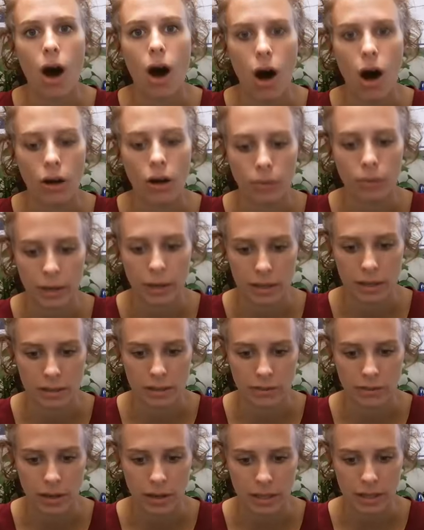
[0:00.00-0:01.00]
always
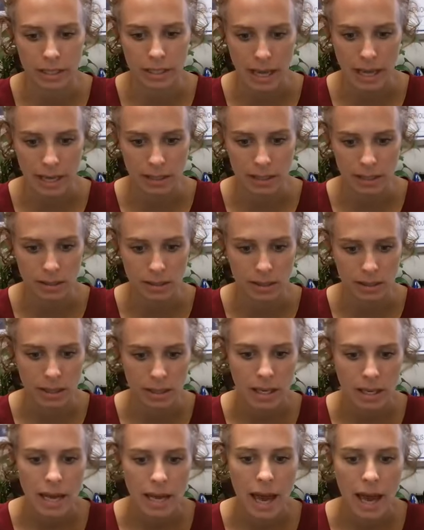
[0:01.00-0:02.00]
very tight.
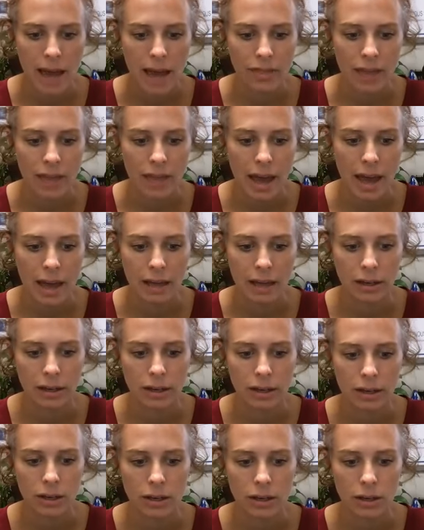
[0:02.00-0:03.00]
And
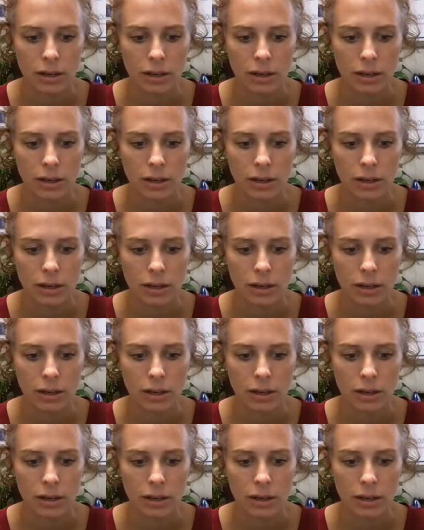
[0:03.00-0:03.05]
then